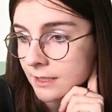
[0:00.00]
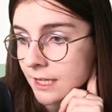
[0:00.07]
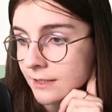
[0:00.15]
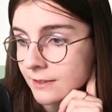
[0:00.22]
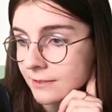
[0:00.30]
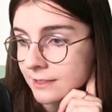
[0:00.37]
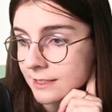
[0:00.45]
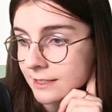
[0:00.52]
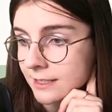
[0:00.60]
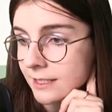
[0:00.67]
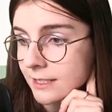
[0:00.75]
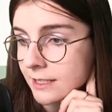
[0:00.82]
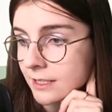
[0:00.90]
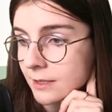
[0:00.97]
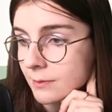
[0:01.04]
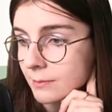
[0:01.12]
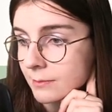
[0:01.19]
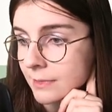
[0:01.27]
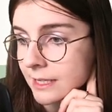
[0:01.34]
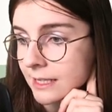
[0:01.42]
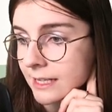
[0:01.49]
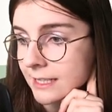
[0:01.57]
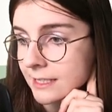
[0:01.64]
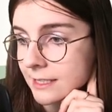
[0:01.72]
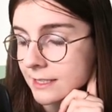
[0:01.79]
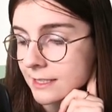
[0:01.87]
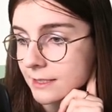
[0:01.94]
I will see here my
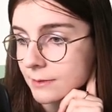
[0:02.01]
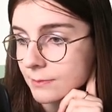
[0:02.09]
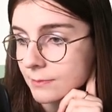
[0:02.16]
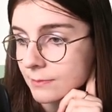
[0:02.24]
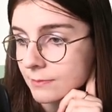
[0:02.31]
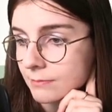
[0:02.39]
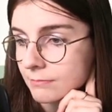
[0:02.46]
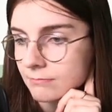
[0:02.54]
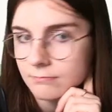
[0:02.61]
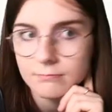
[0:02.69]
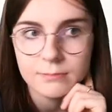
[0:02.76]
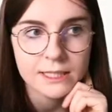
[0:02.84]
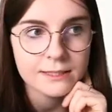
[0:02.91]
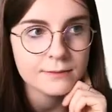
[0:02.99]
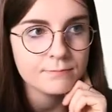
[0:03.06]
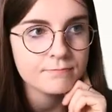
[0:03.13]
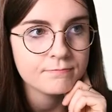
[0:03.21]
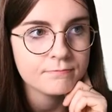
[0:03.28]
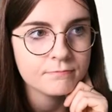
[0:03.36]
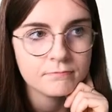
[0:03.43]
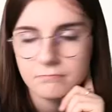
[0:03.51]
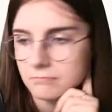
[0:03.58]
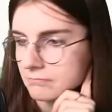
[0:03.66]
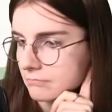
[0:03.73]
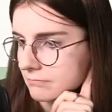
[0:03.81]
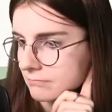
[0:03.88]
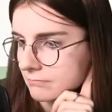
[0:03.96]
latest build.
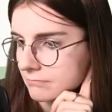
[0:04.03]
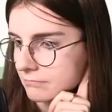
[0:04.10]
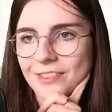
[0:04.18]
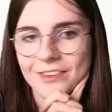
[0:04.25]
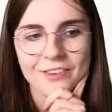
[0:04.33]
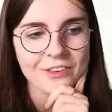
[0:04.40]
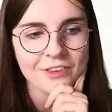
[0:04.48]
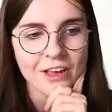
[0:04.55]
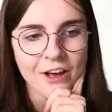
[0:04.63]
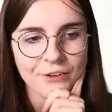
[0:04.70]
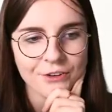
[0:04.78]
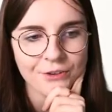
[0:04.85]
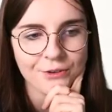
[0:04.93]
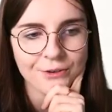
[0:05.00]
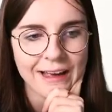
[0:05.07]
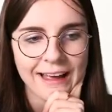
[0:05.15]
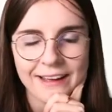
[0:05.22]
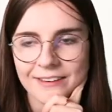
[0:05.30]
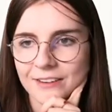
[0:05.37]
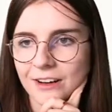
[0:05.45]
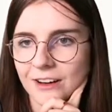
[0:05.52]
This is how you add